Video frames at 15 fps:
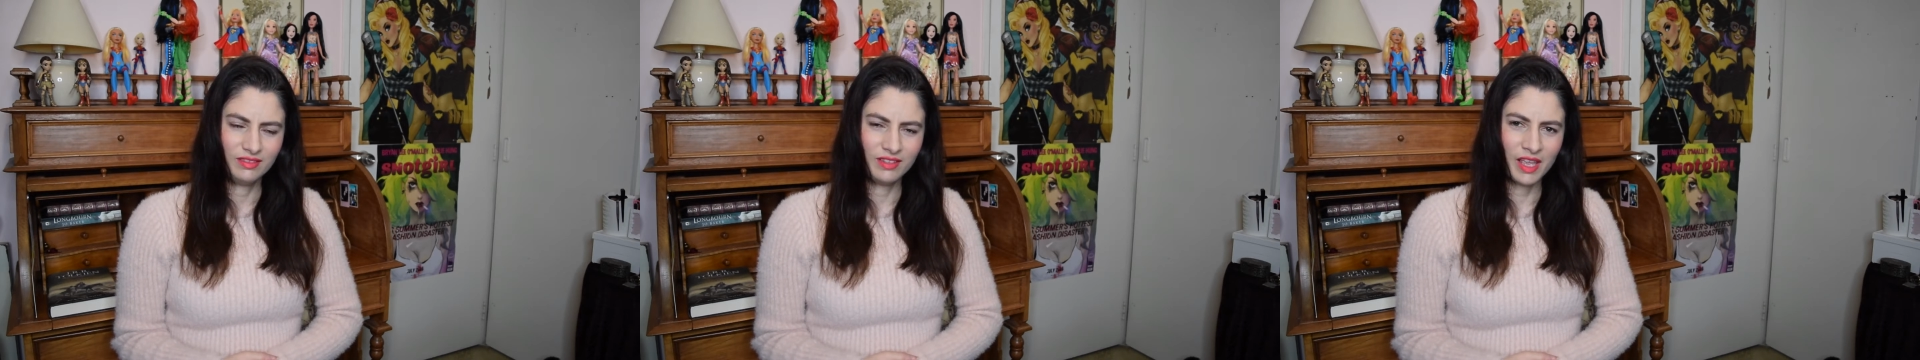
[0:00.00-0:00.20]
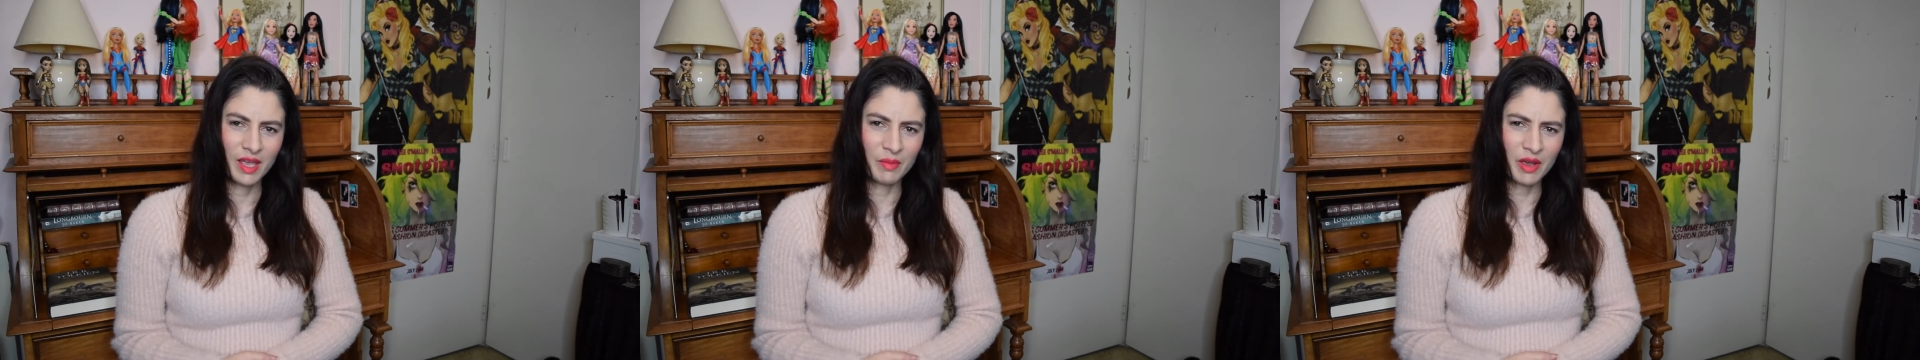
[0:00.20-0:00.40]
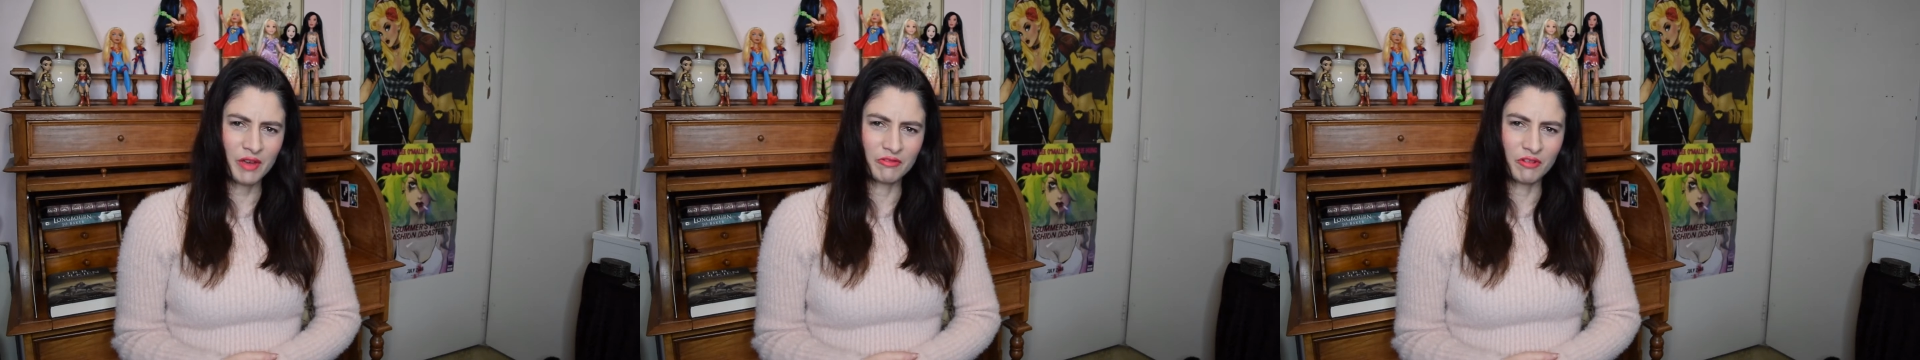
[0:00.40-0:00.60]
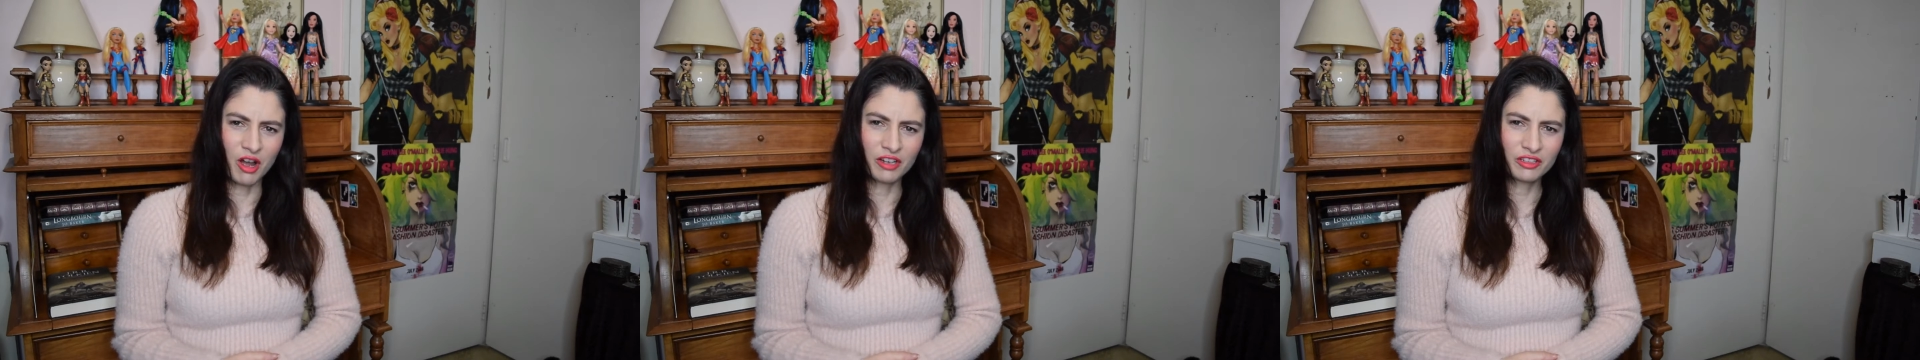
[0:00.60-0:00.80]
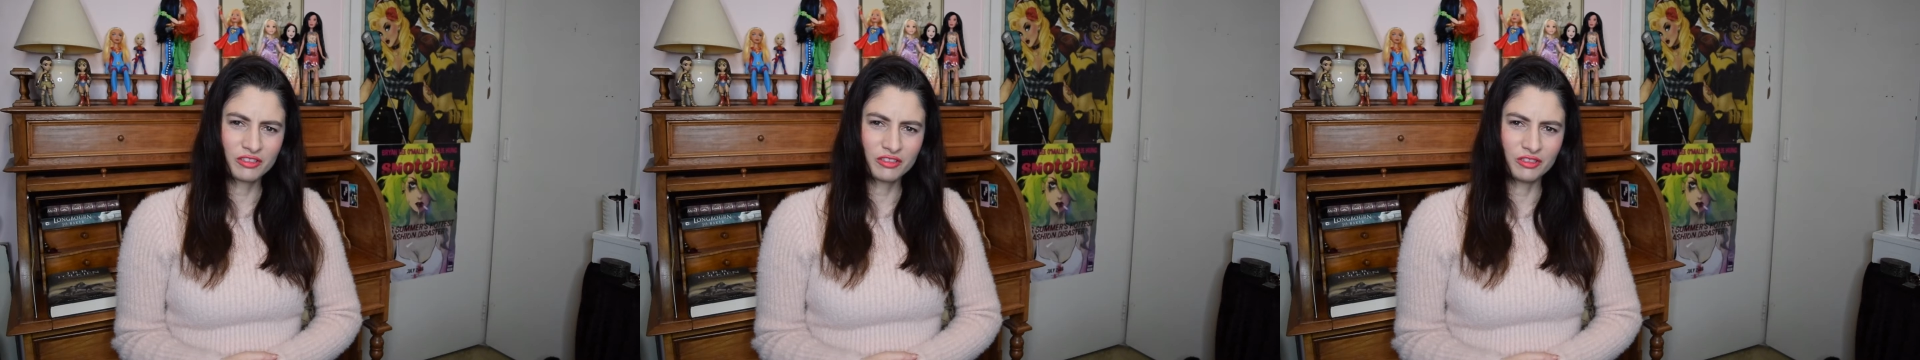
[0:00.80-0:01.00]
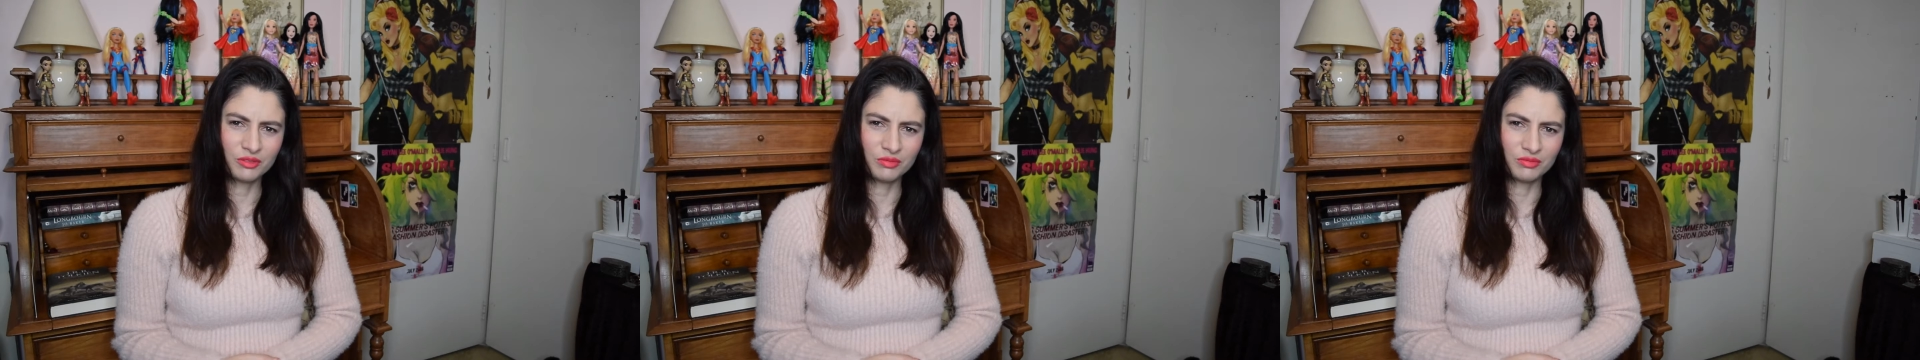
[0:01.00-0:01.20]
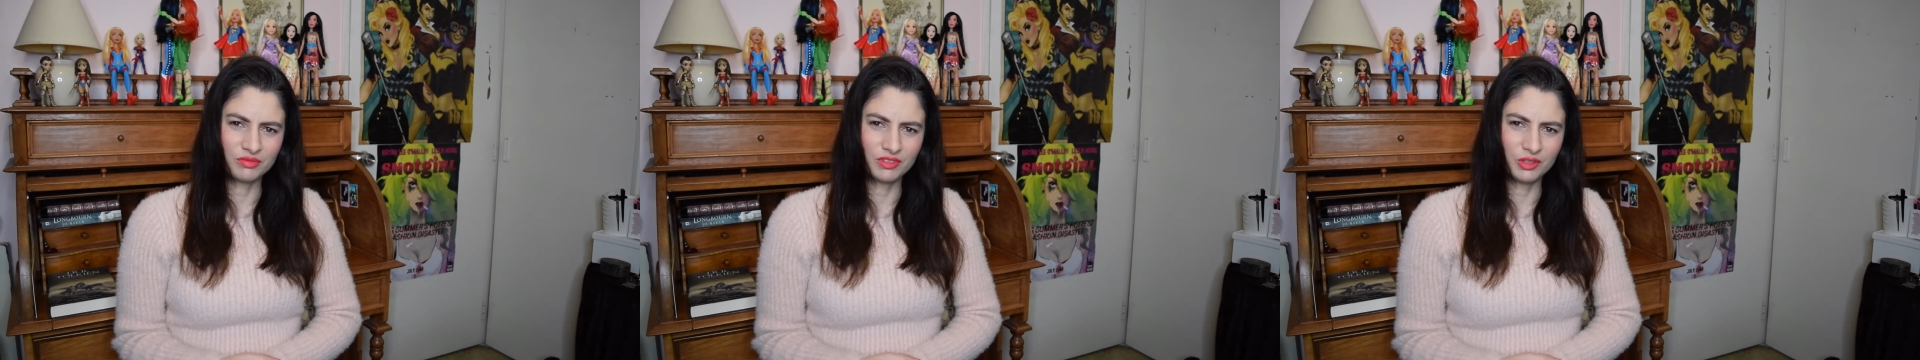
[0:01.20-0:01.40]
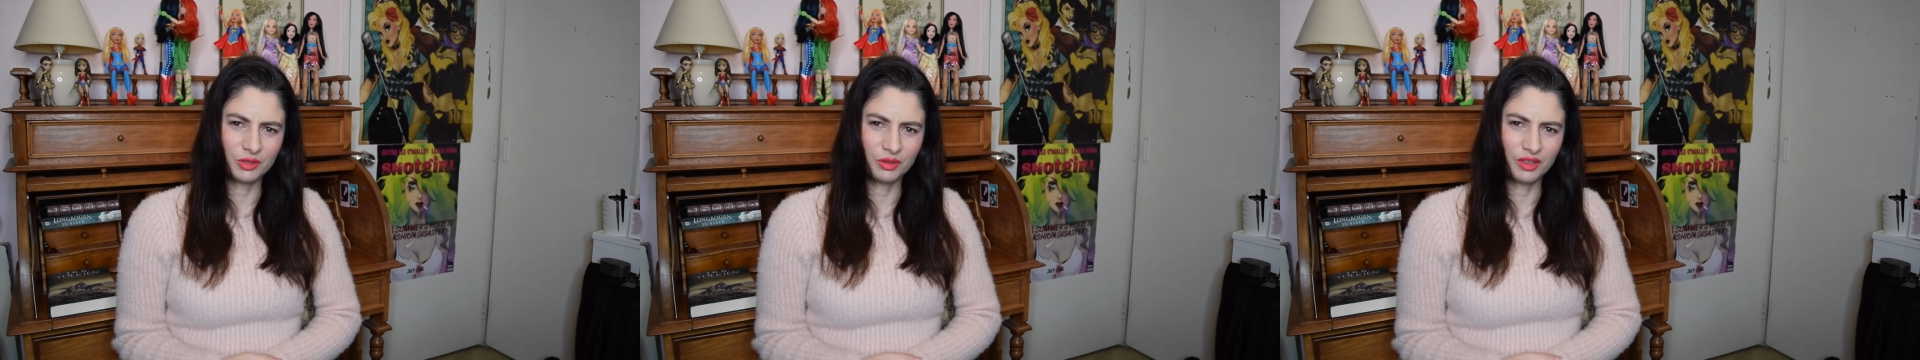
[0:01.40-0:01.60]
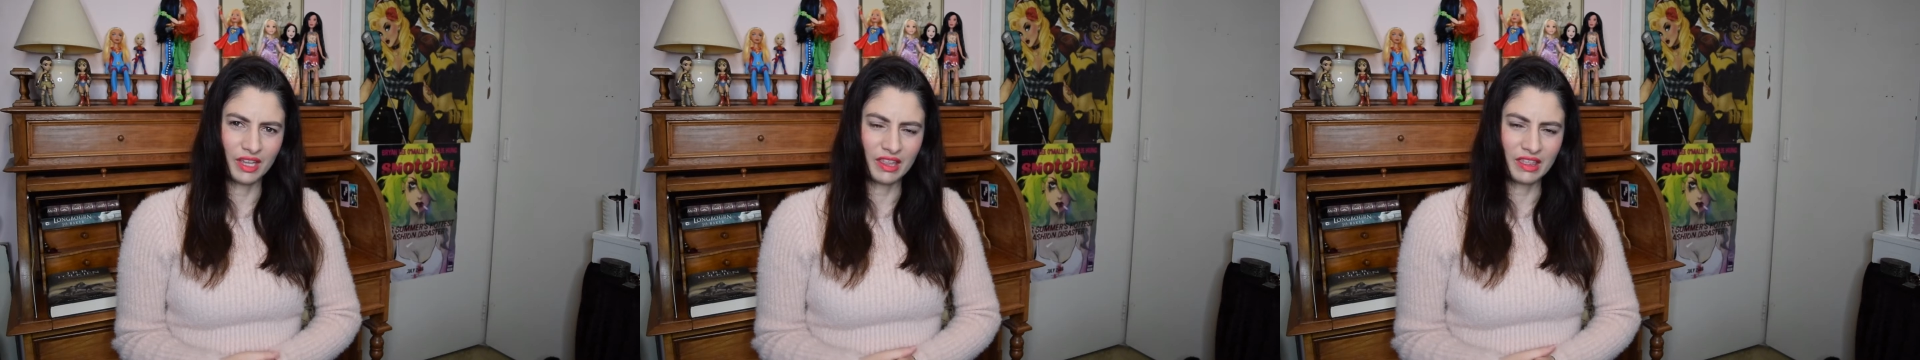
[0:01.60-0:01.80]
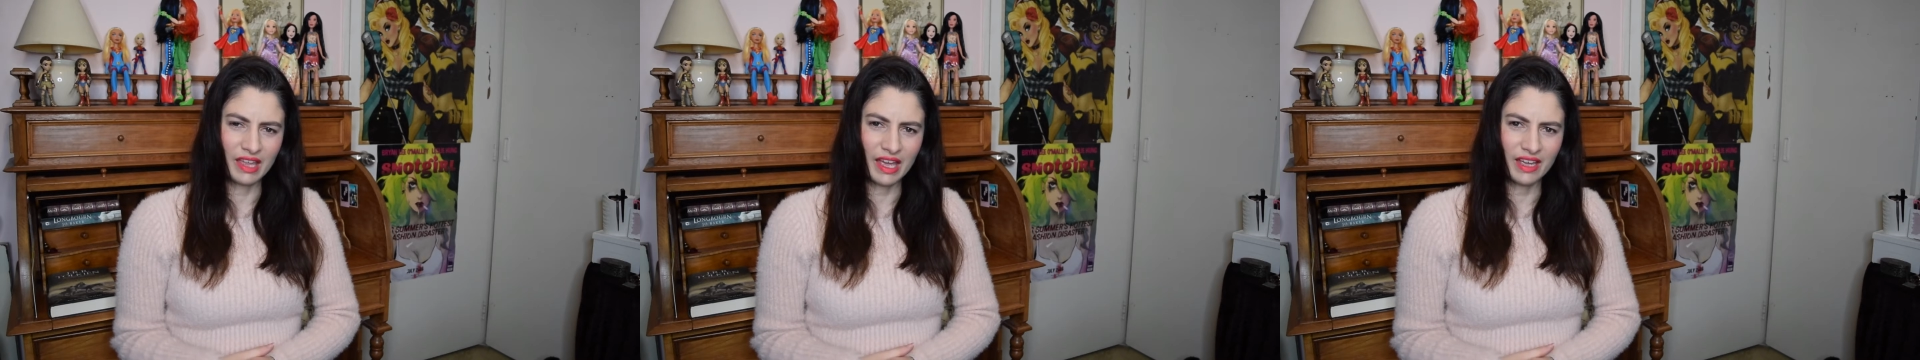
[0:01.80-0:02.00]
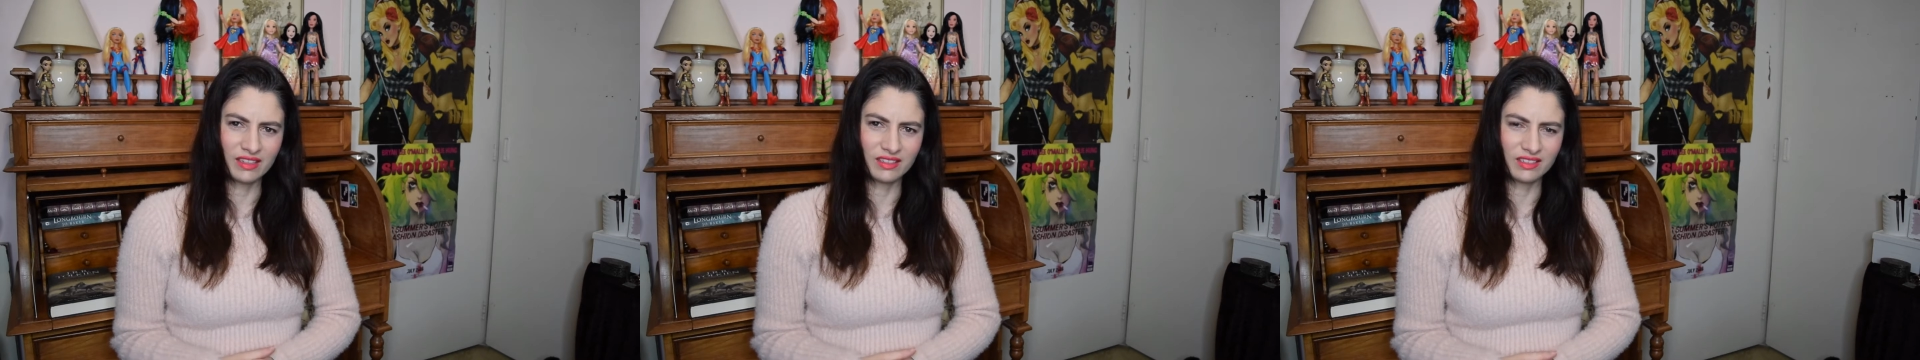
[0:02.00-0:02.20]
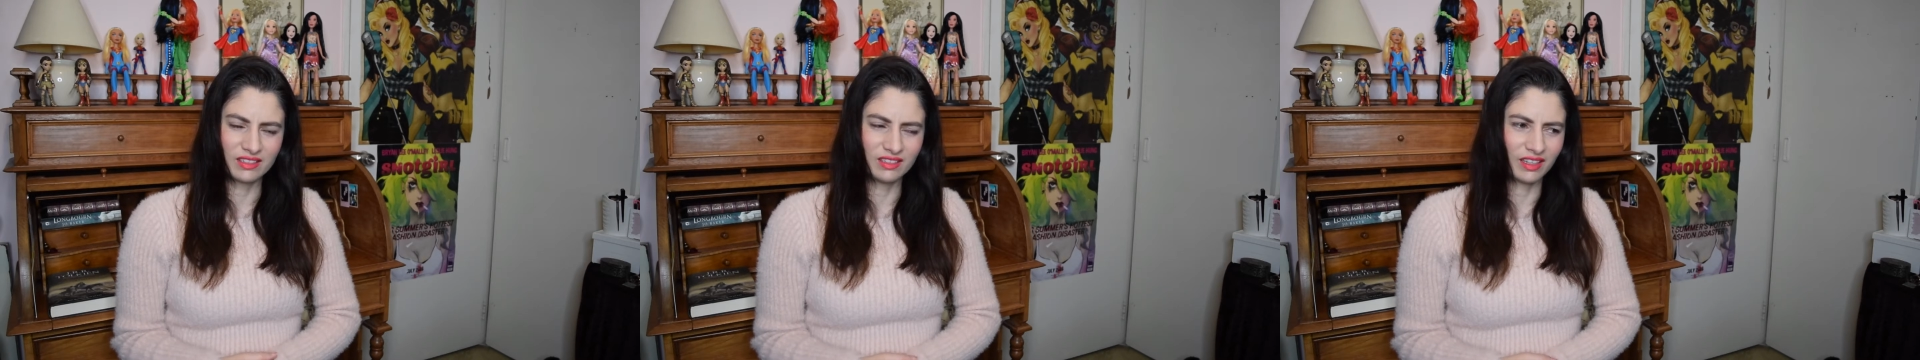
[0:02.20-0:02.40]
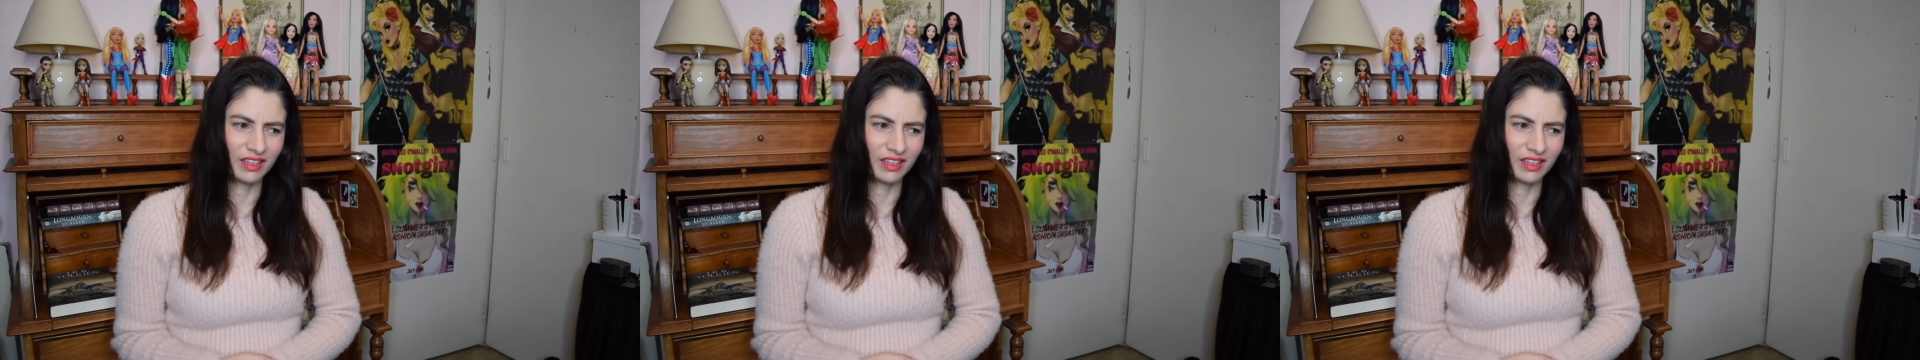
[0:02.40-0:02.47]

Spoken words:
Am I wrong to think that?